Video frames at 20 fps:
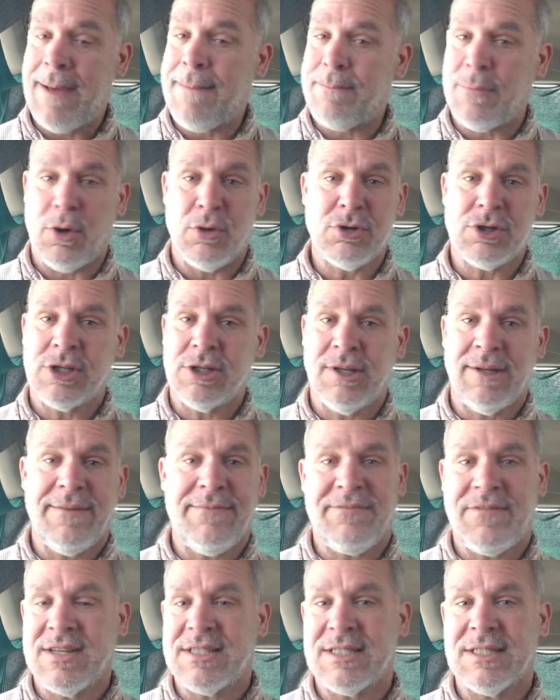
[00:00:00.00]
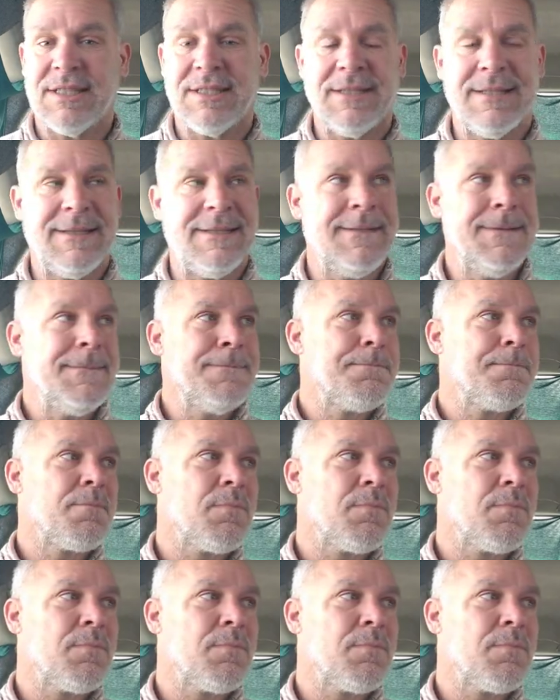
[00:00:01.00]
emotionally, physically,